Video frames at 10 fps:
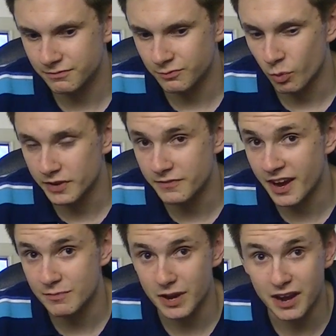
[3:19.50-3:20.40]

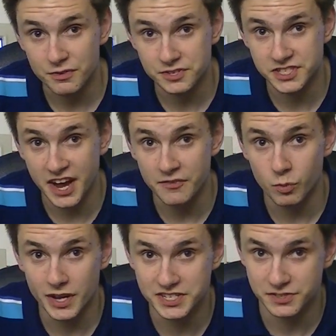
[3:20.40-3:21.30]
45 miles
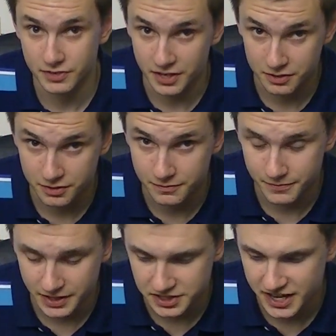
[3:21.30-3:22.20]
southwest of here,
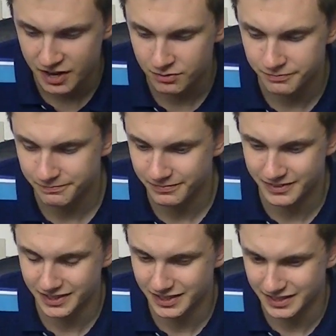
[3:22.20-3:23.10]
in a town
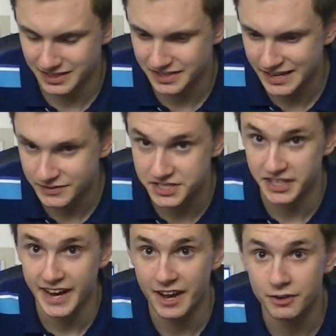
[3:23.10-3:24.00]
in Davidson
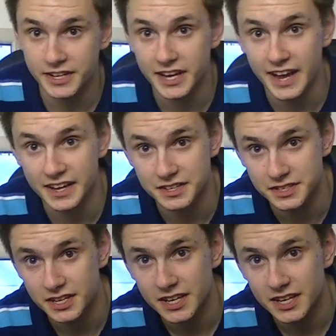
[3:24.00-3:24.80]
County, and